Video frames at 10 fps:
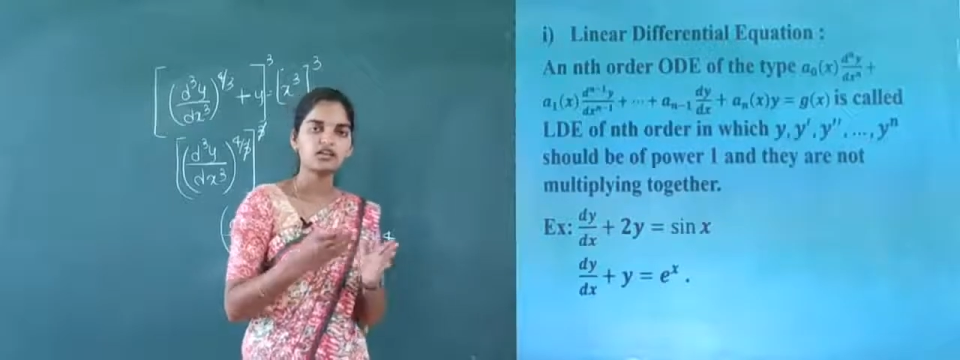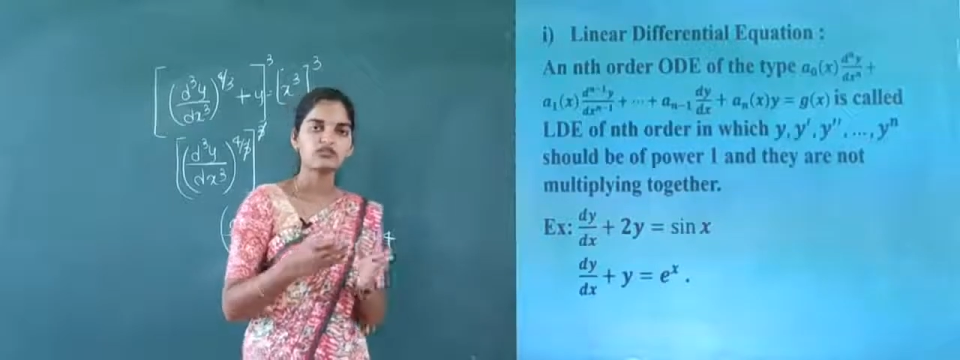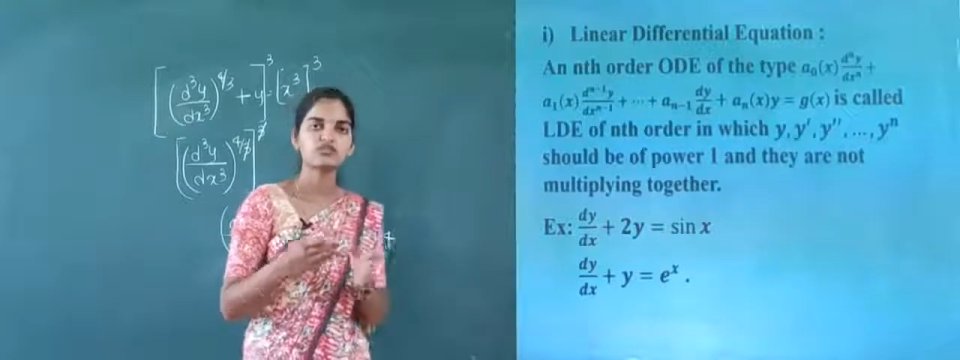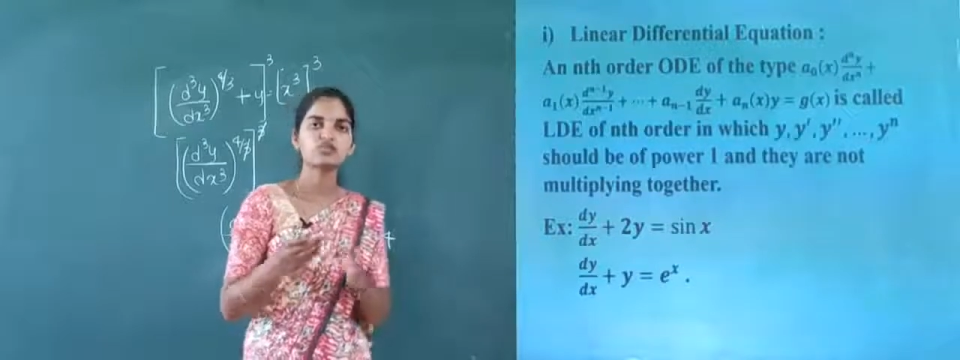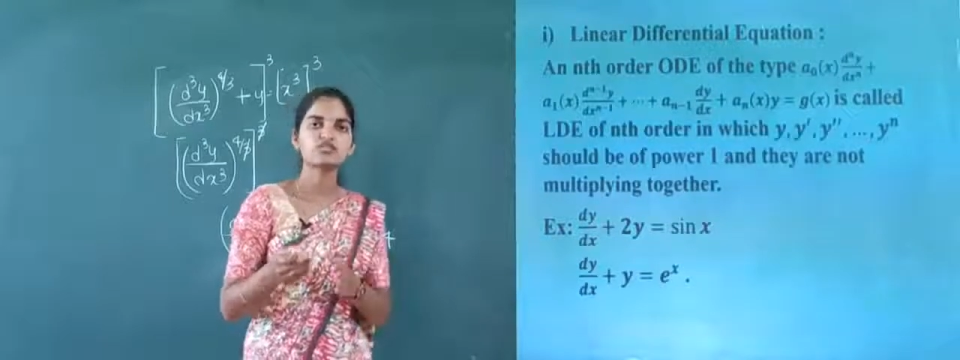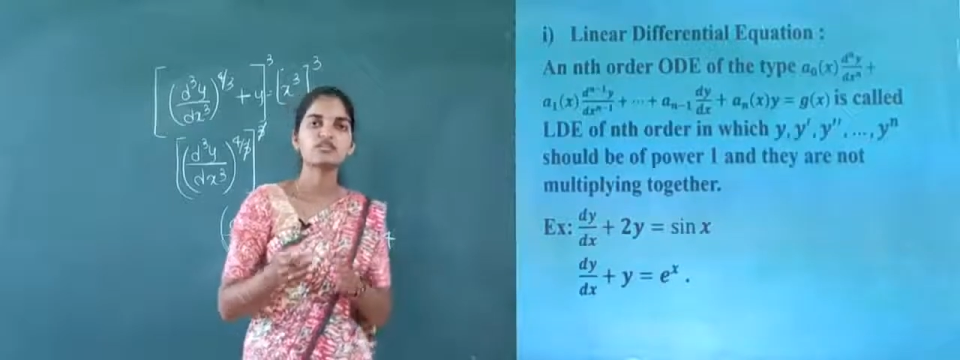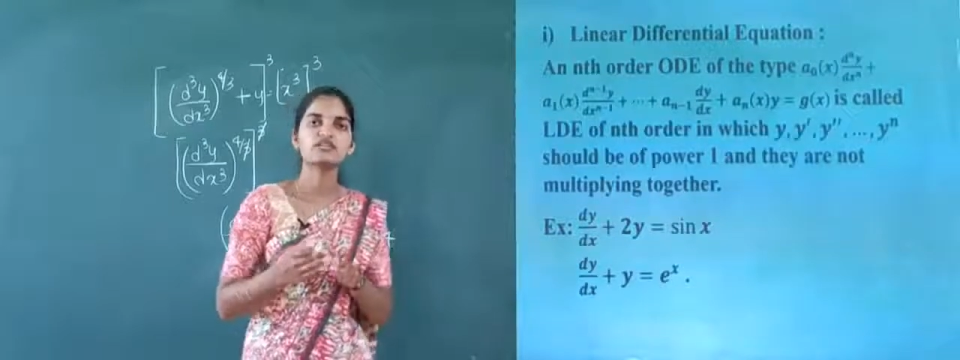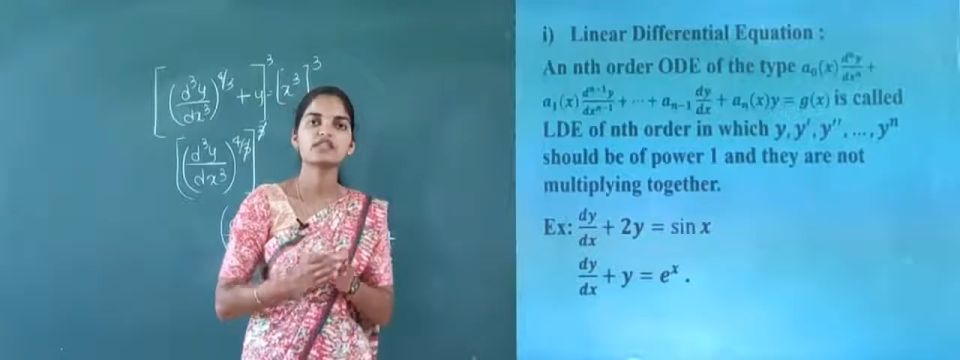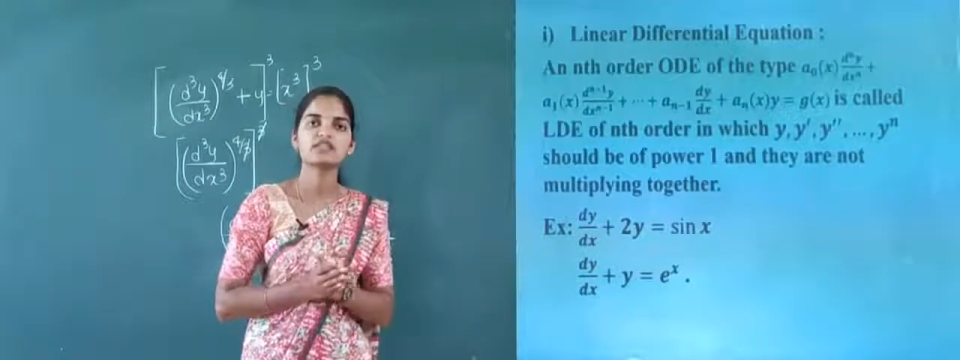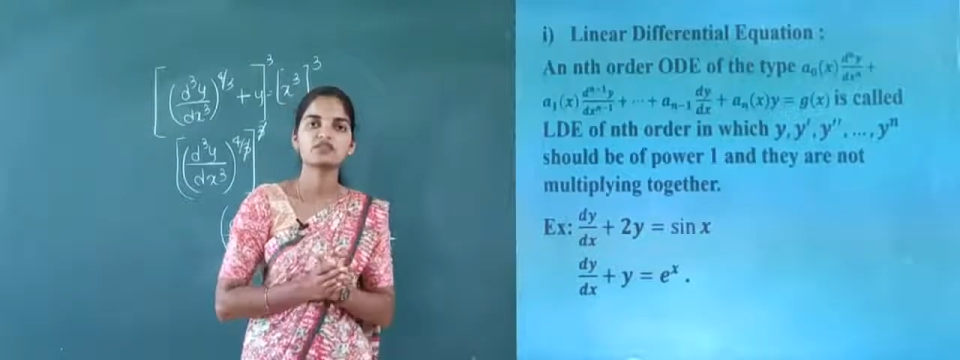If those
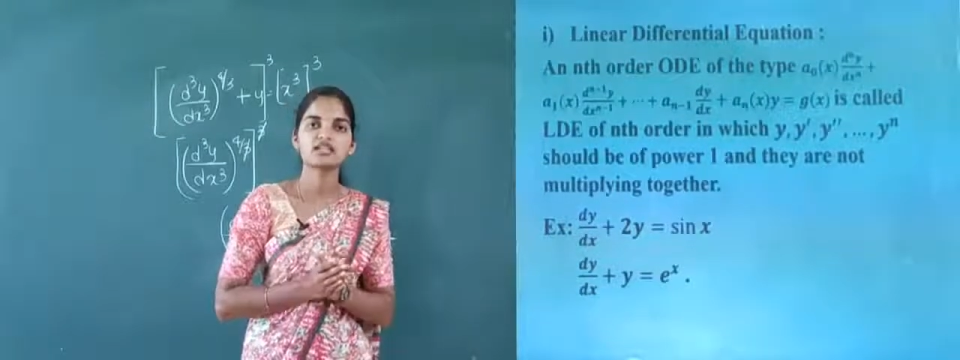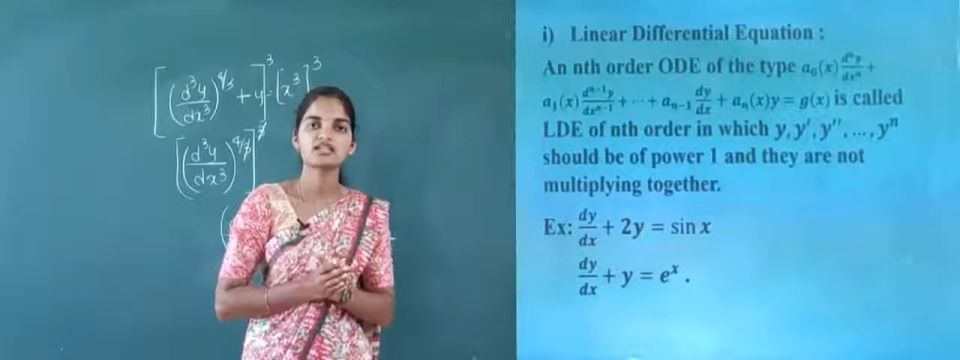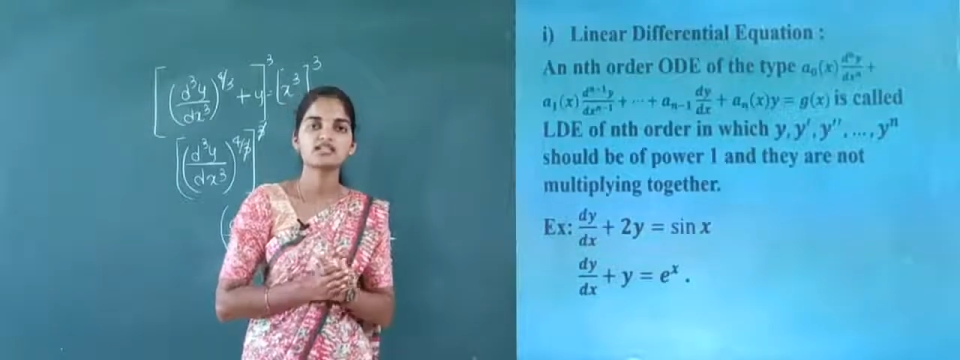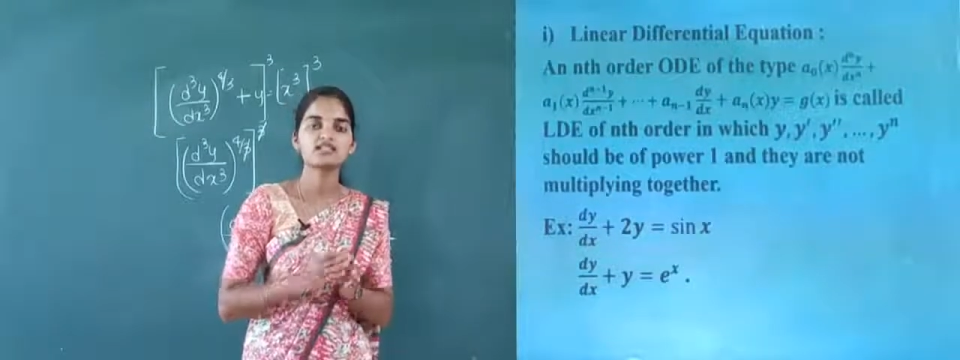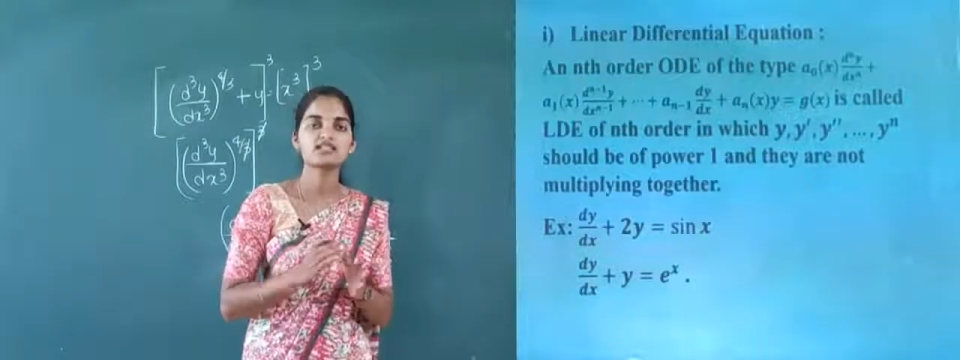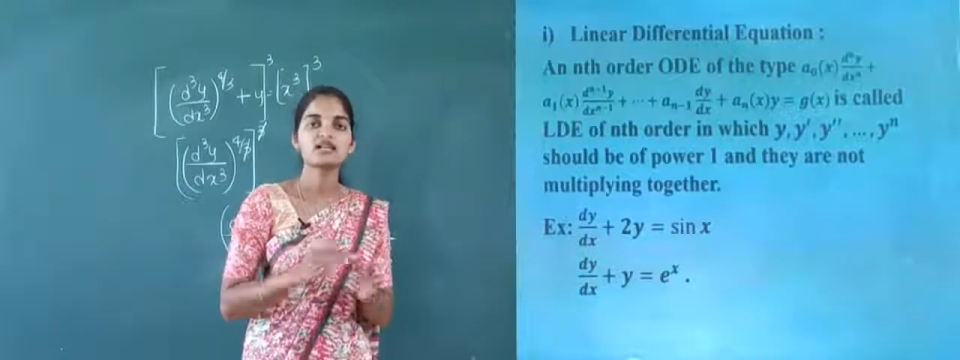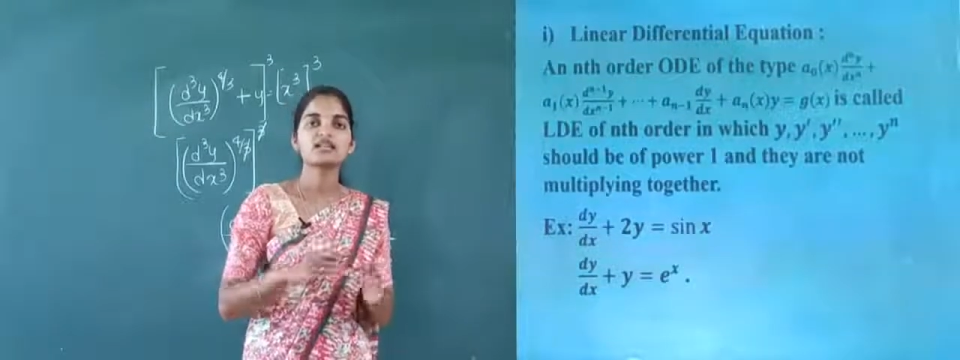derivatives exist,